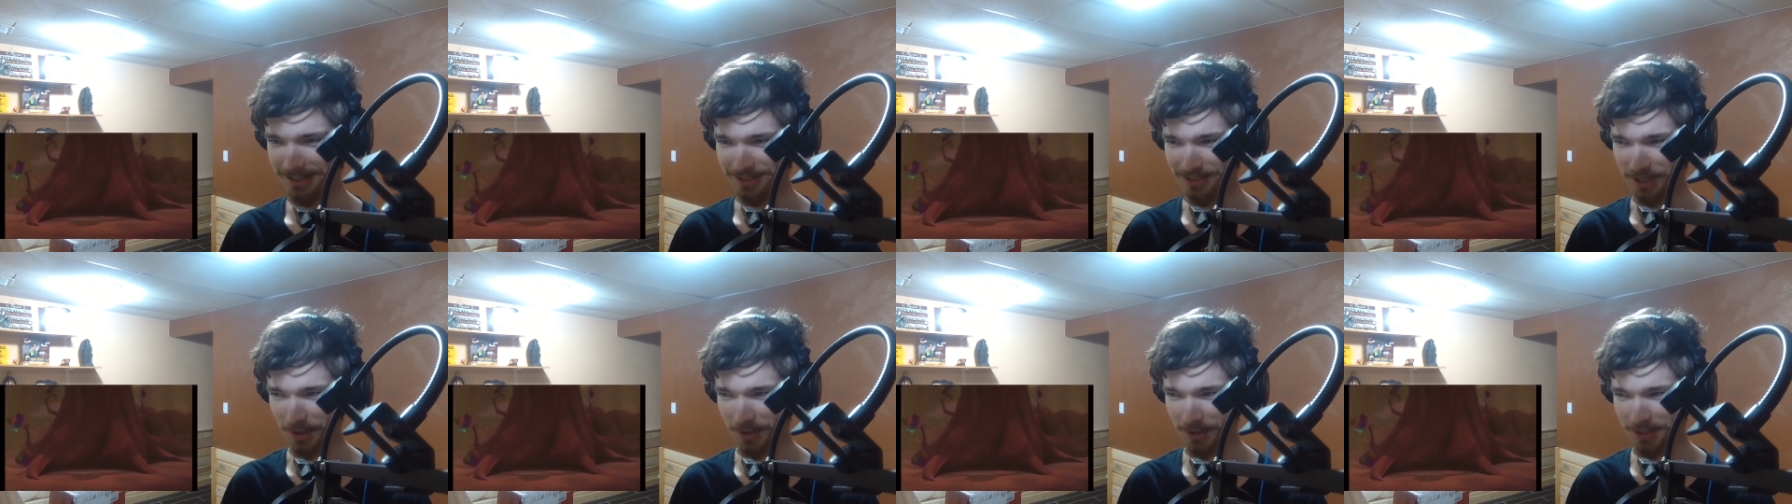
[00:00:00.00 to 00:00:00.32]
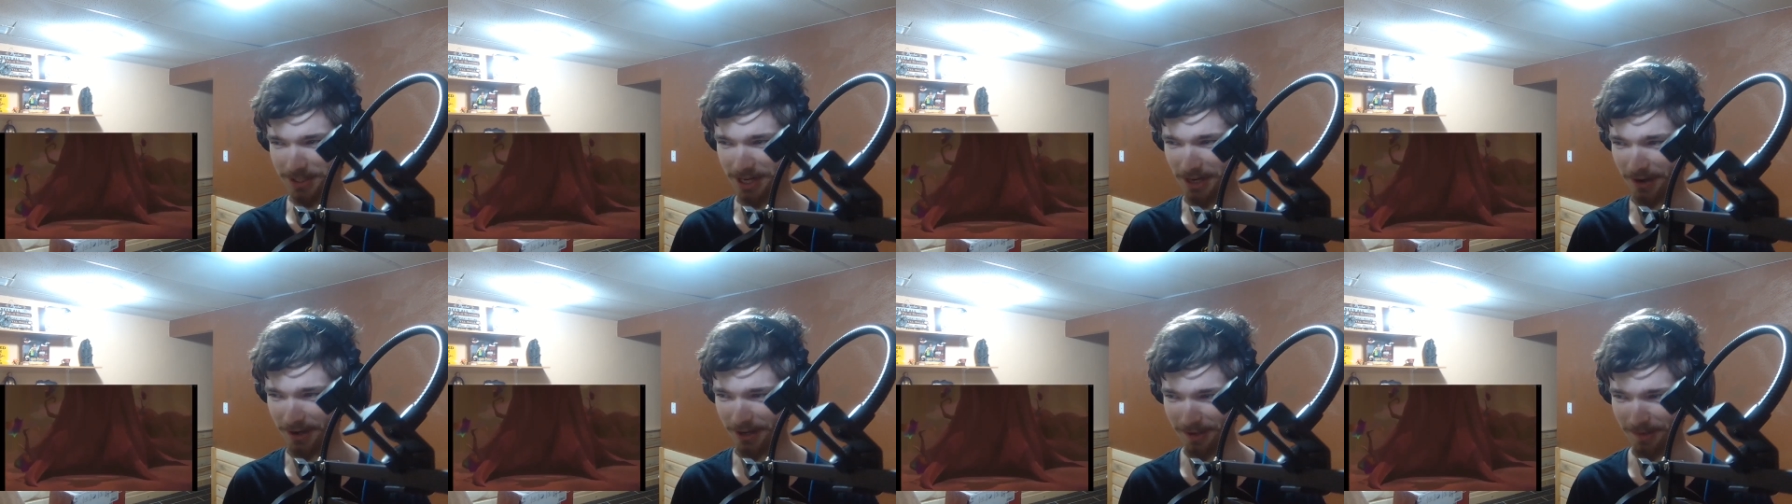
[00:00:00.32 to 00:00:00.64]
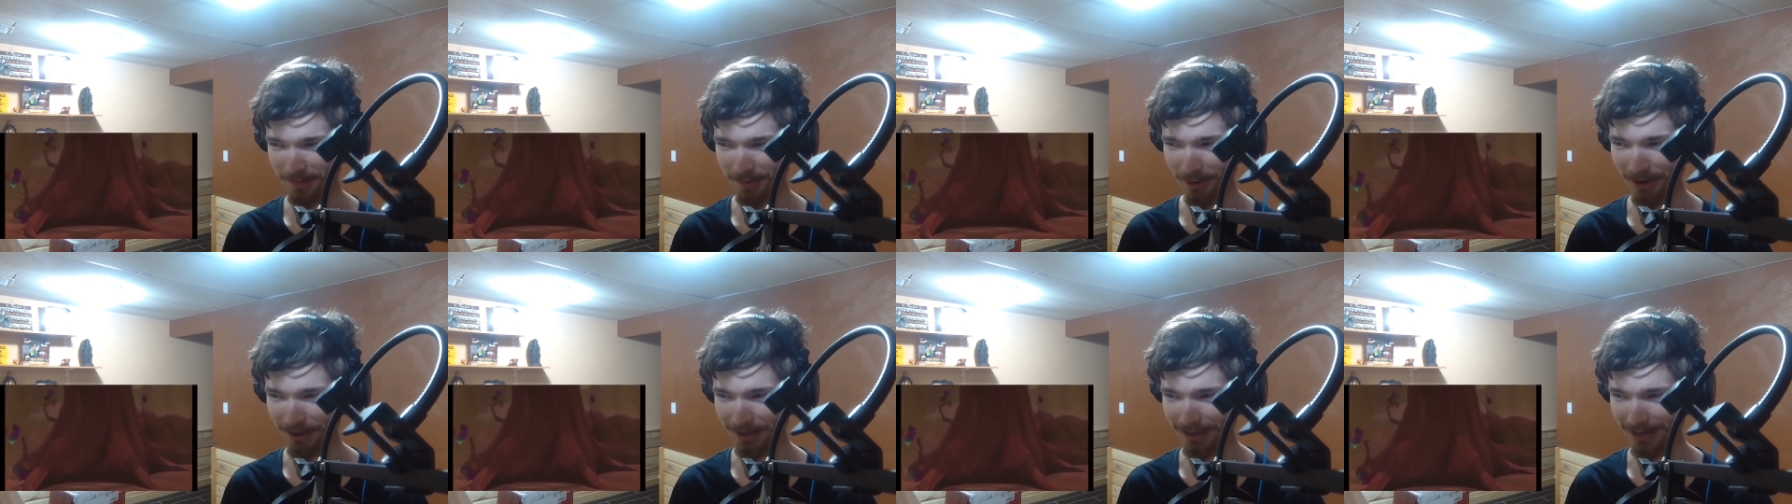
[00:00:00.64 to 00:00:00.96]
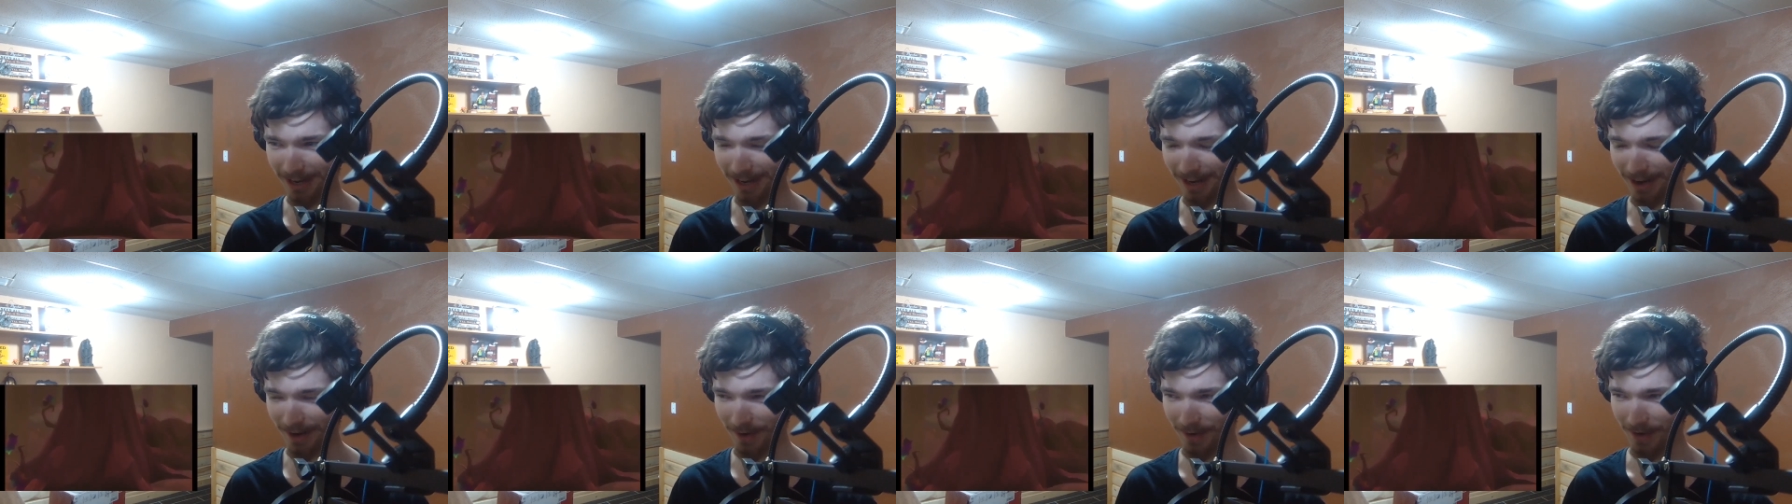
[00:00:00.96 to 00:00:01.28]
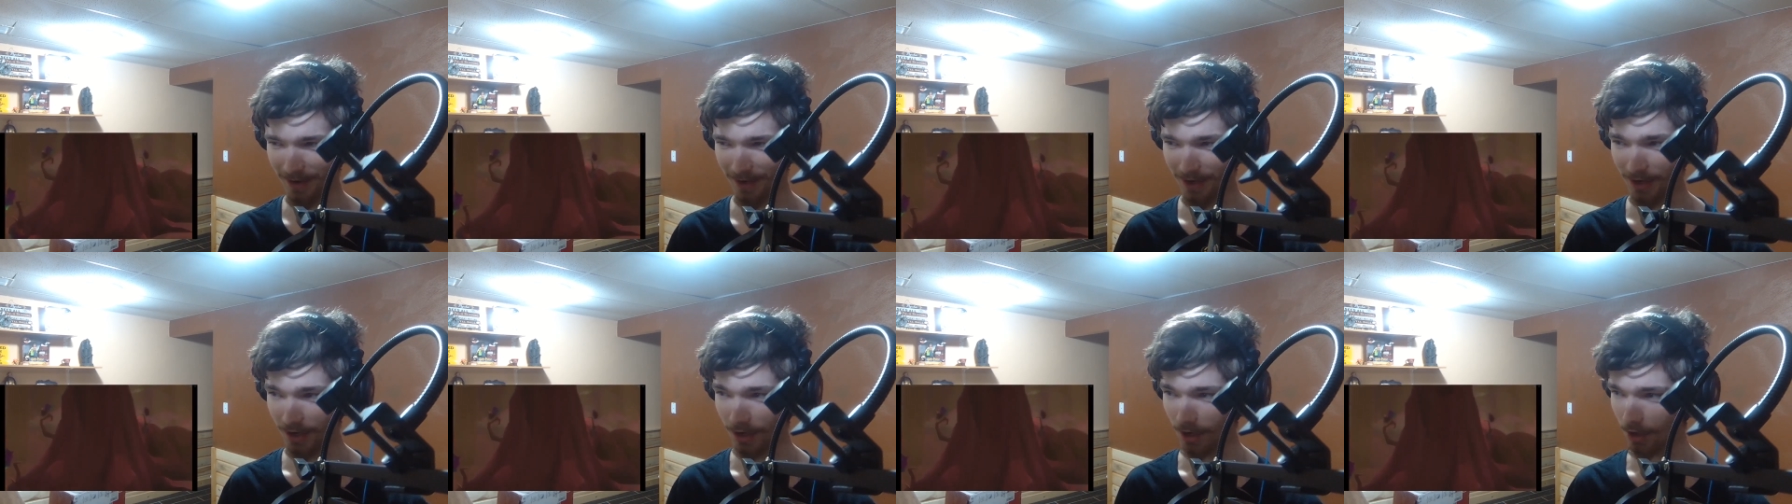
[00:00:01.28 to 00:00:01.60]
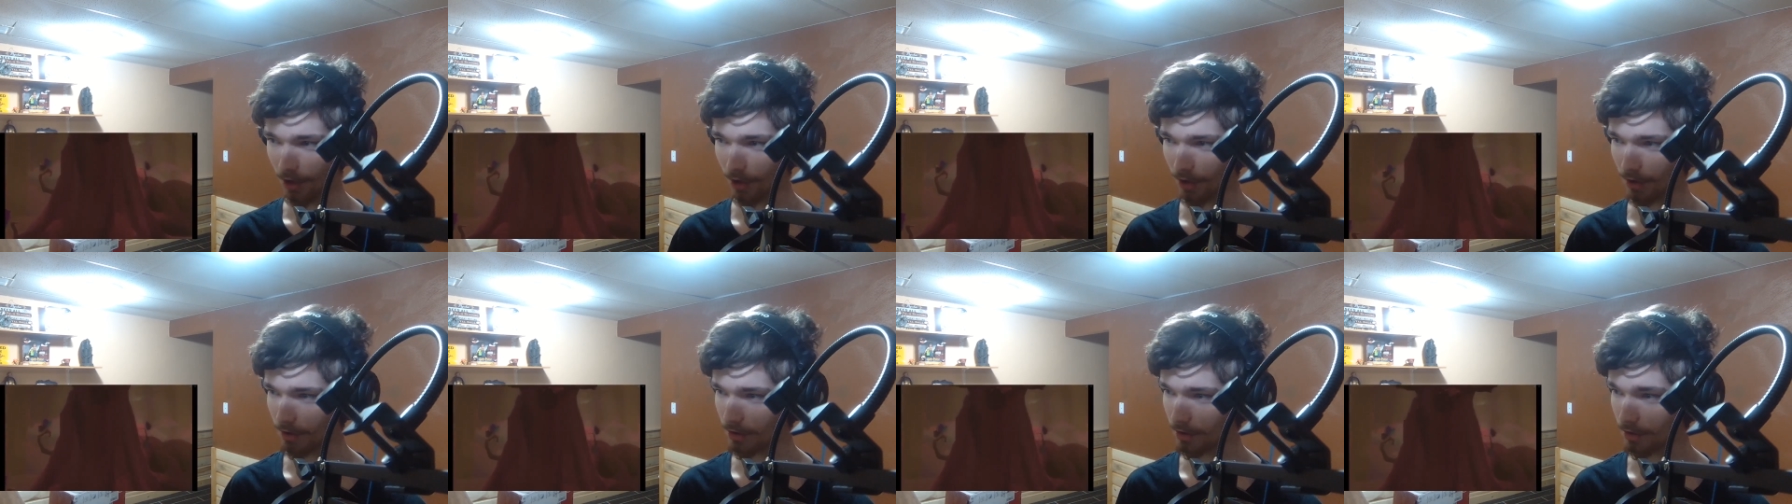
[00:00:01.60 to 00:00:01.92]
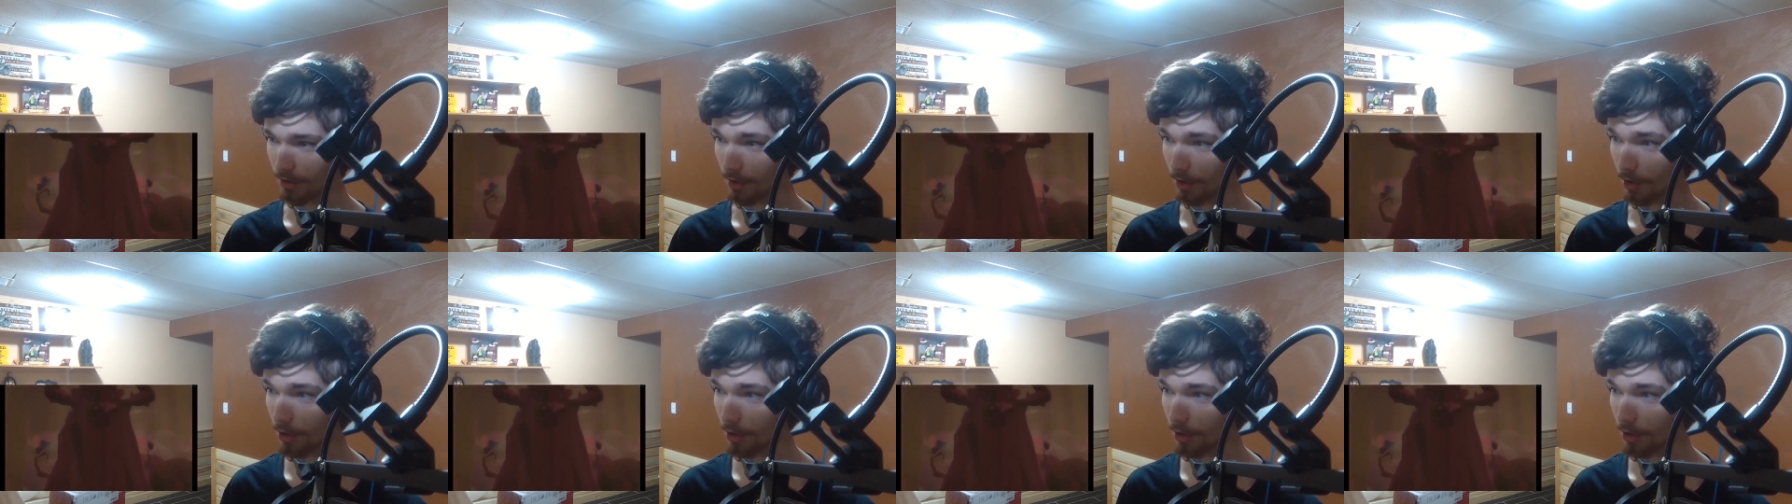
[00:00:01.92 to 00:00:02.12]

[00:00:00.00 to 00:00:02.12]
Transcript: don't tear it apart now. Oh,